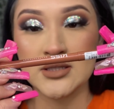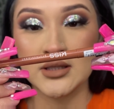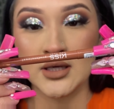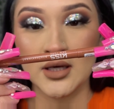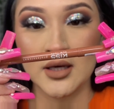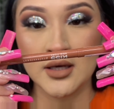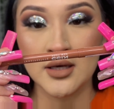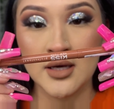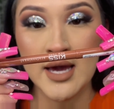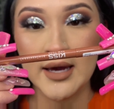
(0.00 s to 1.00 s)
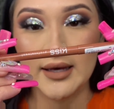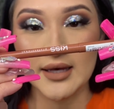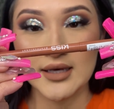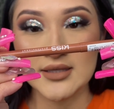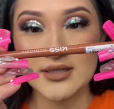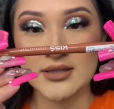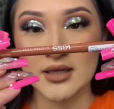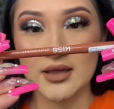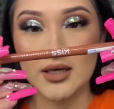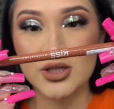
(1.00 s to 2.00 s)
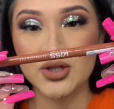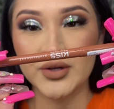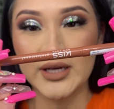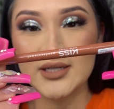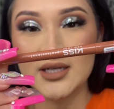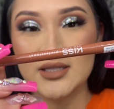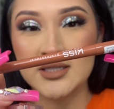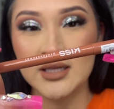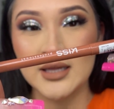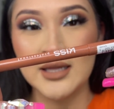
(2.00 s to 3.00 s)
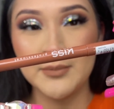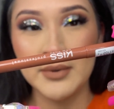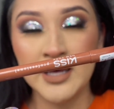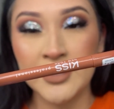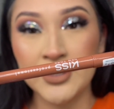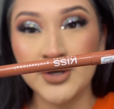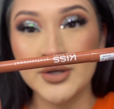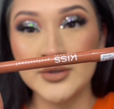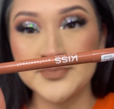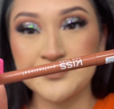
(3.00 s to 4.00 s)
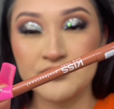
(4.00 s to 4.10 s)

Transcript: is the Kiss Luxury Intense Lip Liner,